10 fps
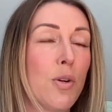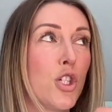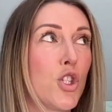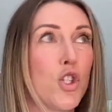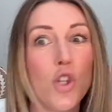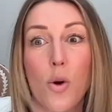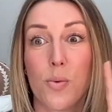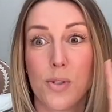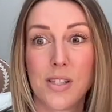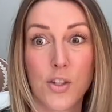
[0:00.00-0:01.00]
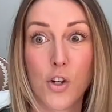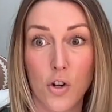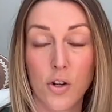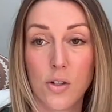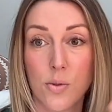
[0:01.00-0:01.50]
It shows the
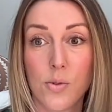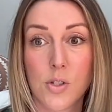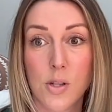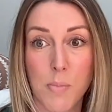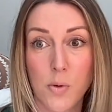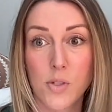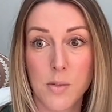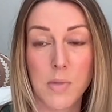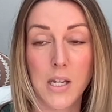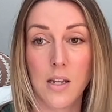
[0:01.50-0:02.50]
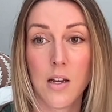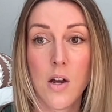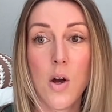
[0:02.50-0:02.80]
girl who's supposed to be